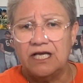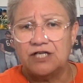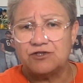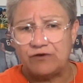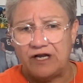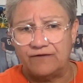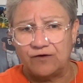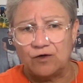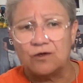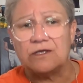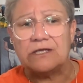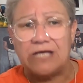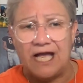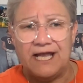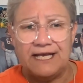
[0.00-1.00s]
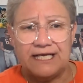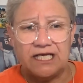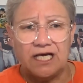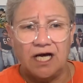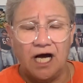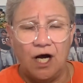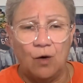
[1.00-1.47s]
Trevor,
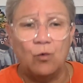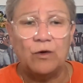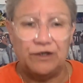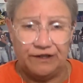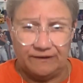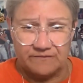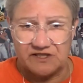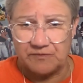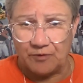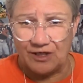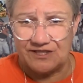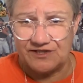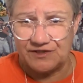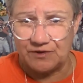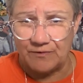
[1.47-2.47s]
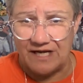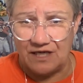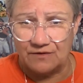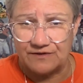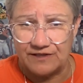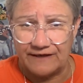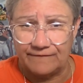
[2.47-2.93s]
like Williams, spreads it
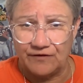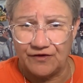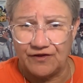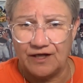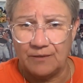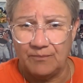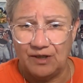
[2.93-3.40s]
around to everything.